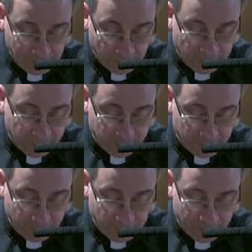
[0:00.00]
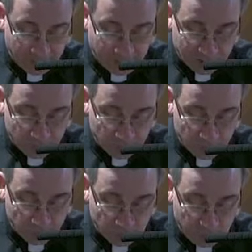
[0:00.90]
By the time the
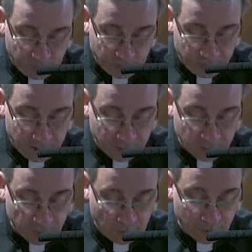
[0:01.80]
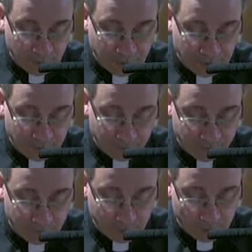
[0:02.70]
Gospels were written, the spoken account
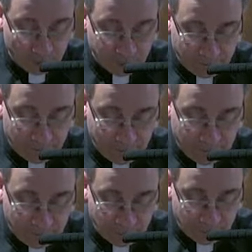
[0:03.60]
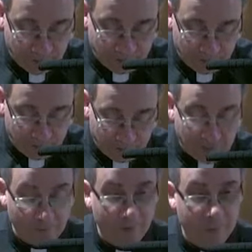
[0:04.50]
of the story of the Passion had a
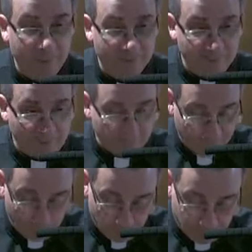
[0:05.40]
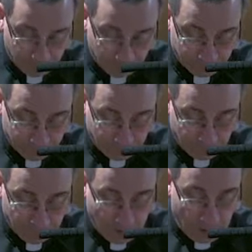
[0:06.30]
fairly set form.
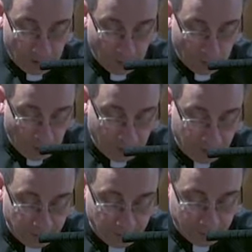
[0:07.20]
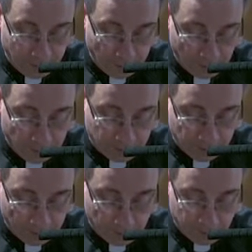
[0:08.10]
Why do they talk the
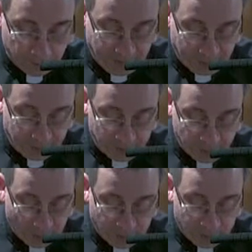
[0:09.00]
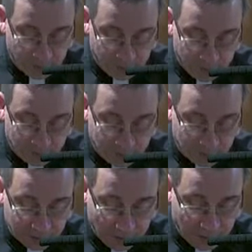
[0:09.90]
most about this part of
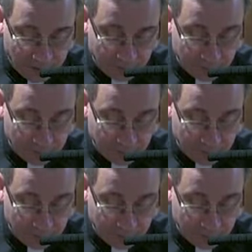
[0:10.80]
Jesus' life?